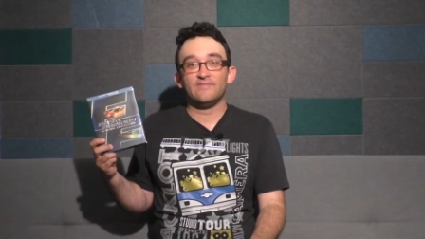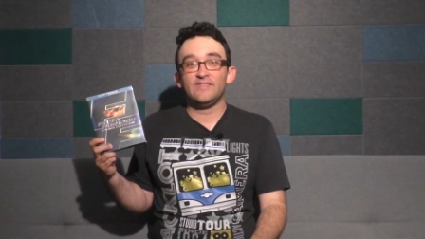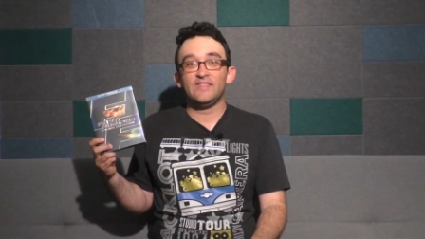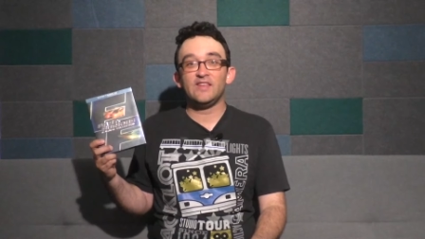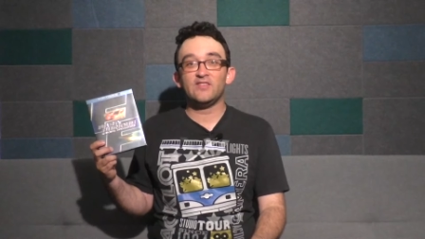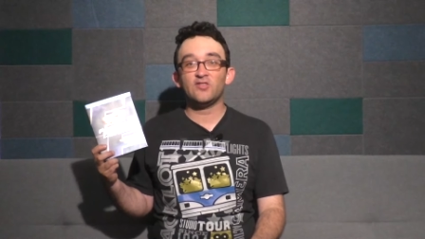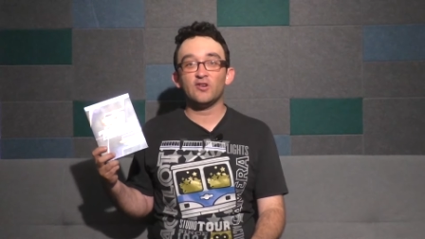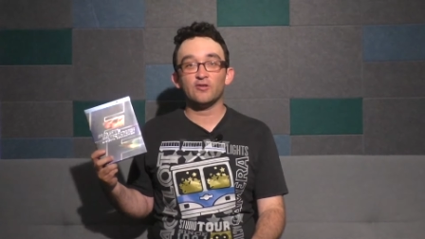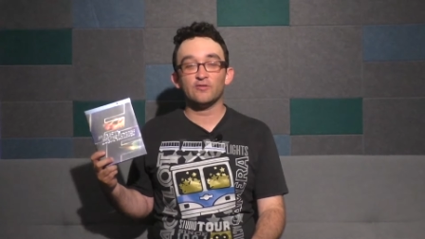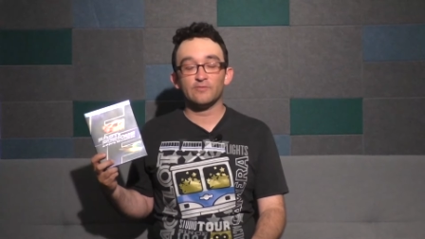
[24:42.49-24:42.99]

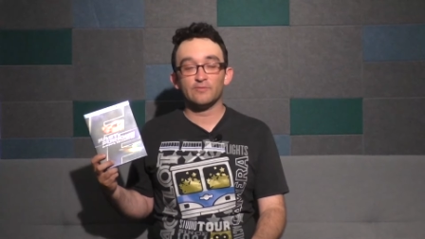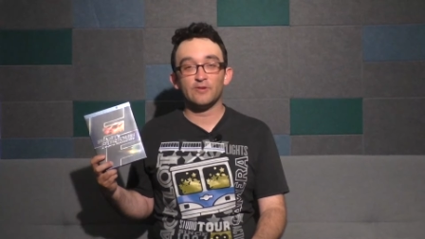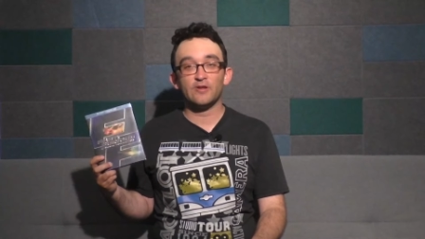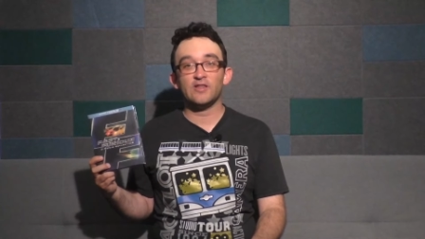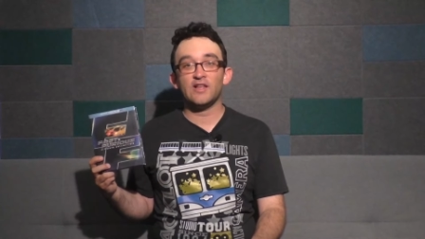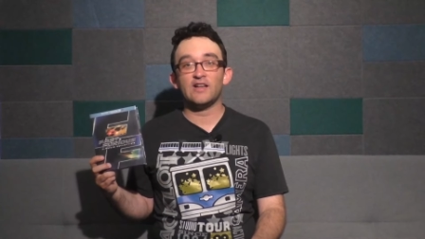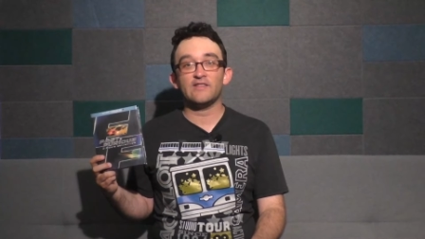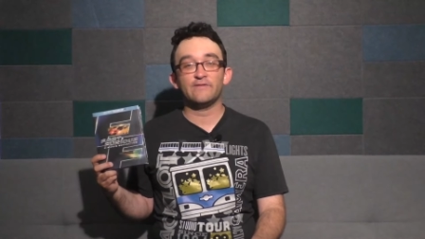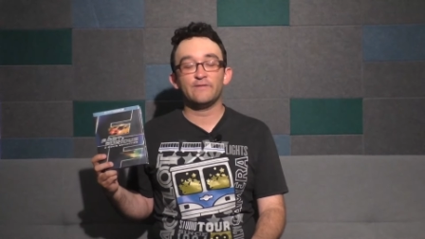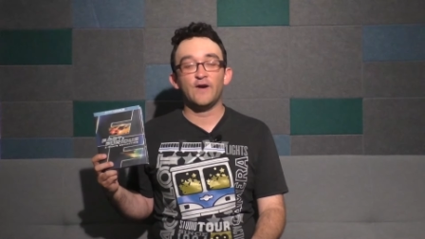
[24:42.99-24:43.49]
These are a
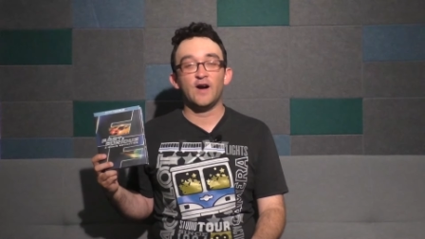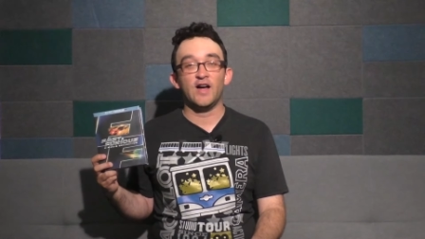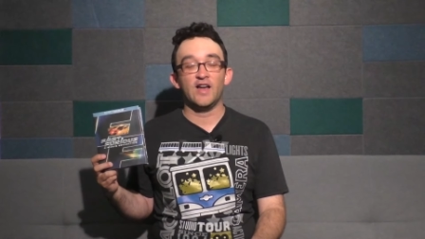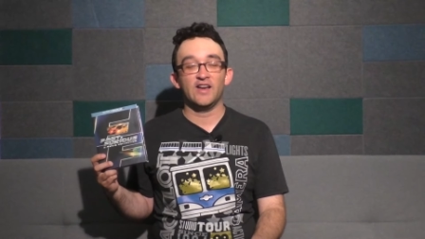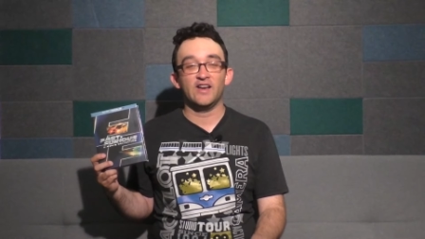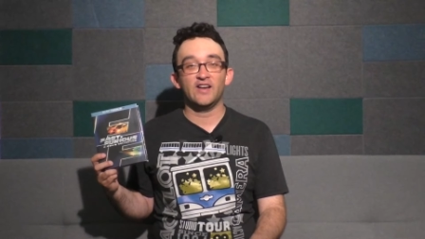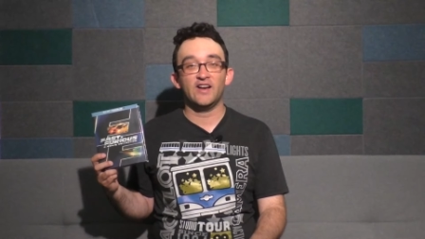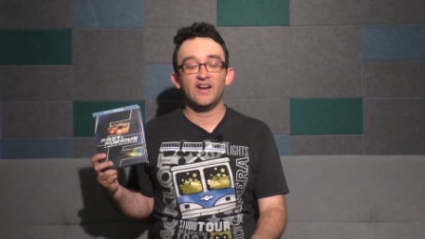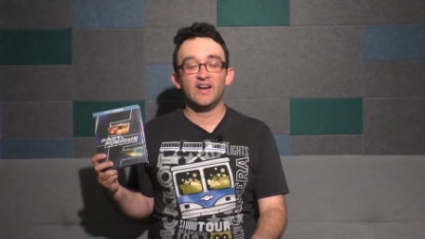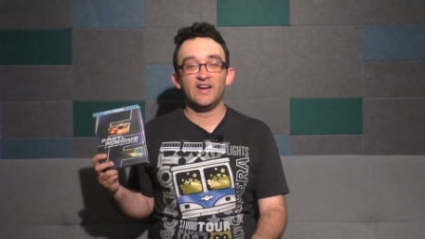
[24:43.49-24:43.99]
lot of
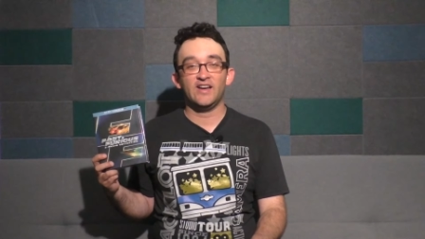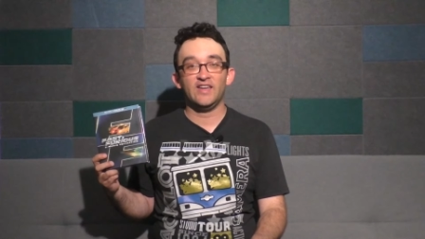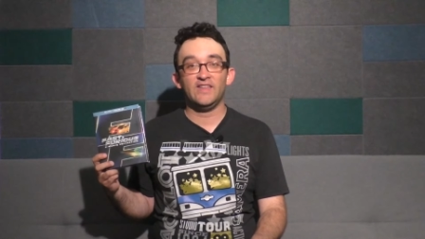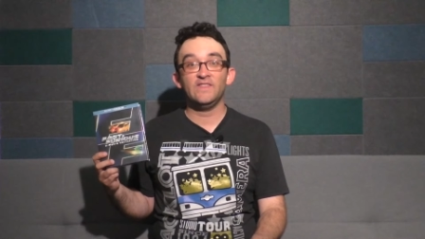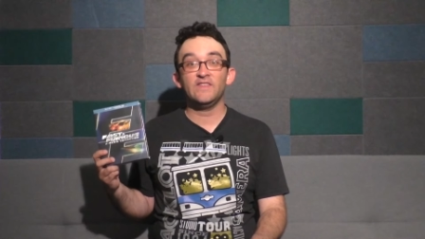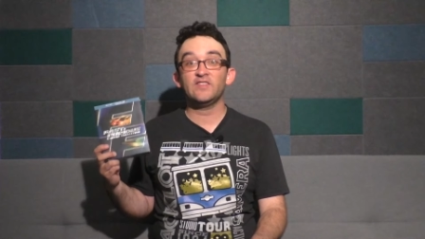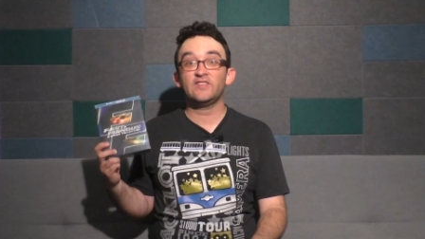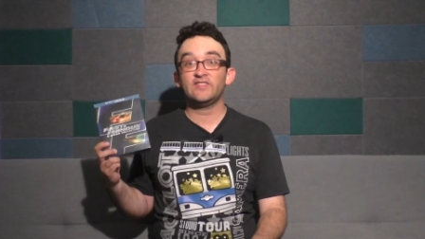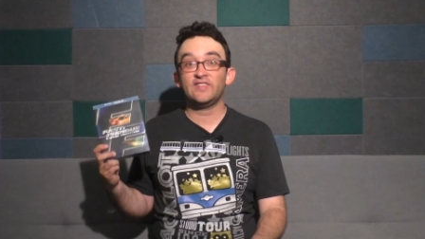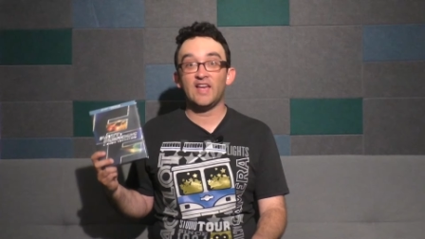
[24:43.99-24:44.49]
fun. Uh,
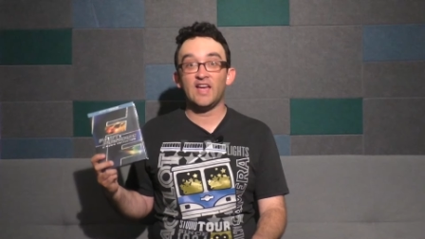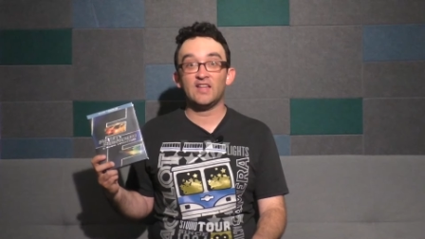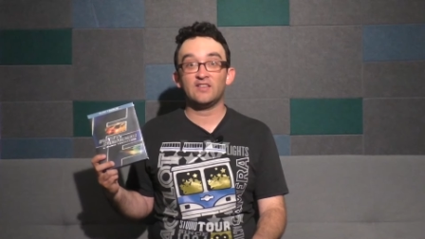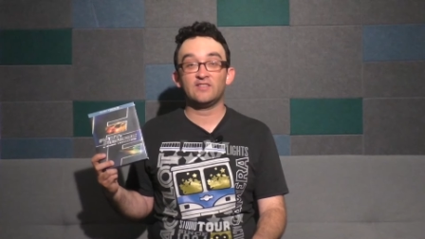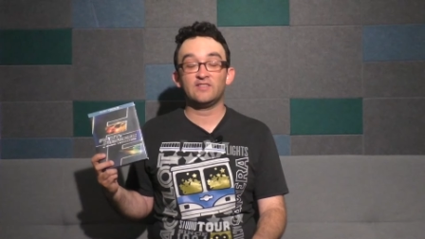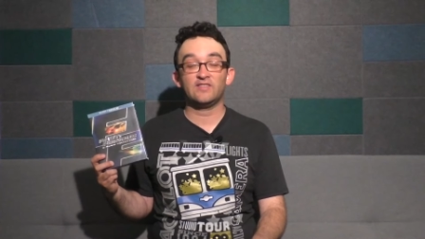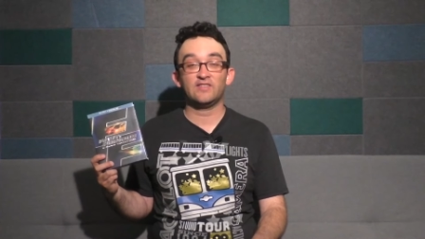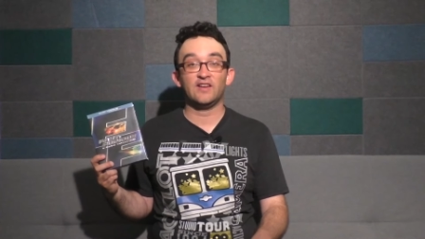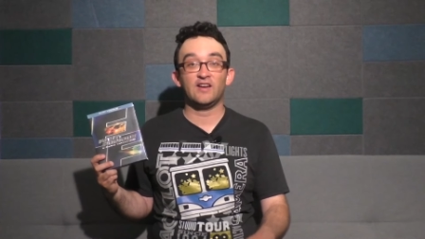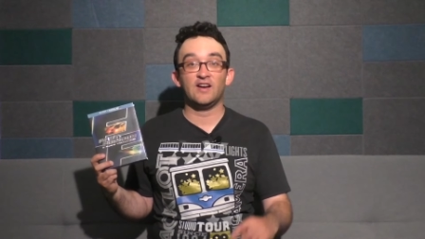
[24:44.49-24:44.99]
in this
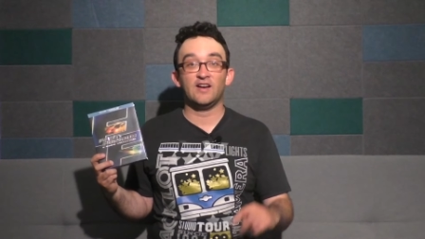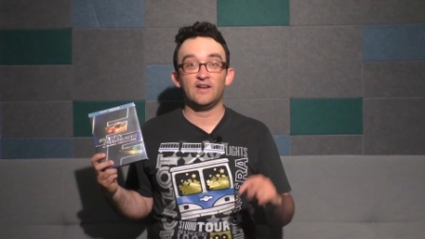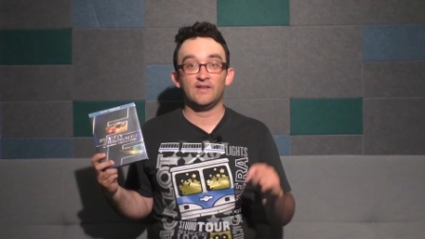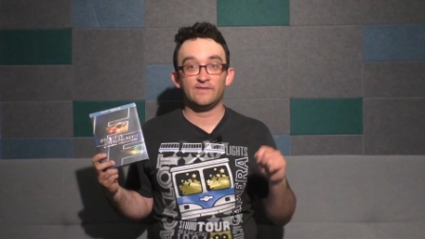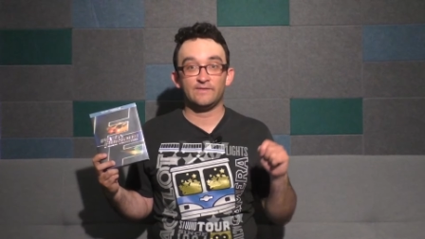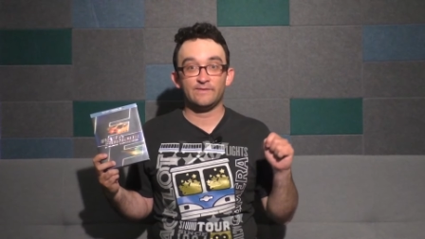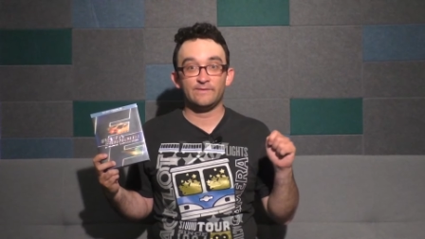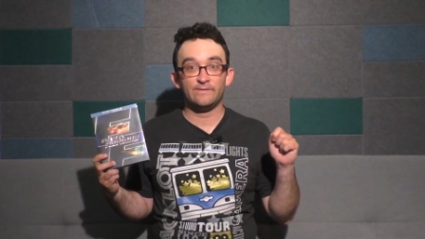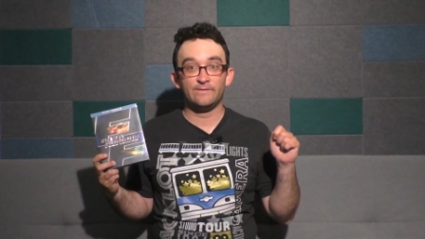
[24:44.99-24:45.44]
set, uh,